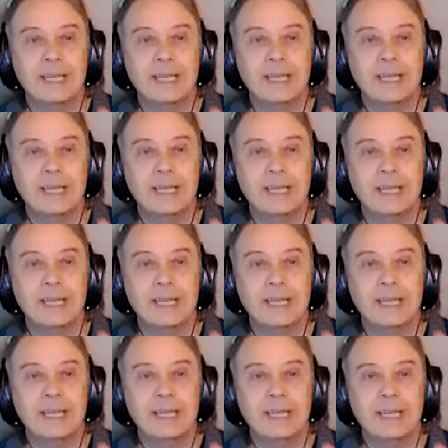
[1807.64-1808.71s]
Home from the
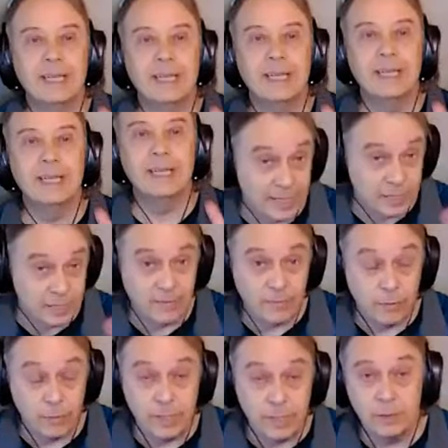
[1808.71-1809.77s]
Road was Frank
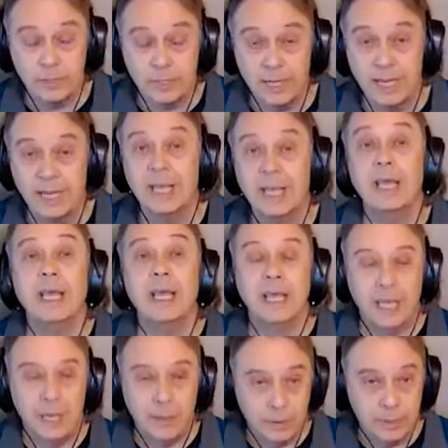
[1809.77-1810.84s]
Severino's gig,
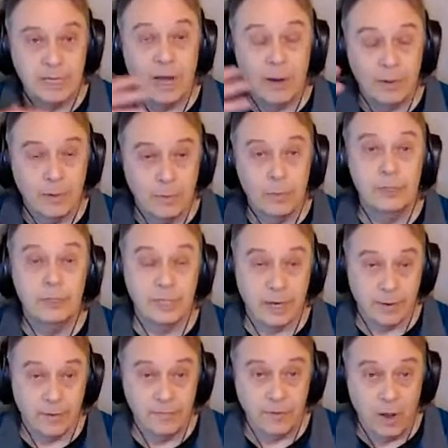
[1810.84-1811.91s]
he was out with
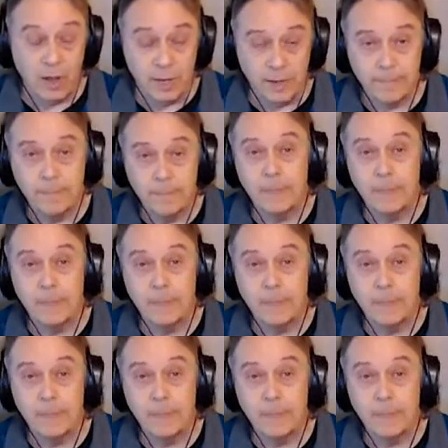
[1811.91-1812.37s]
Sarah Vaughan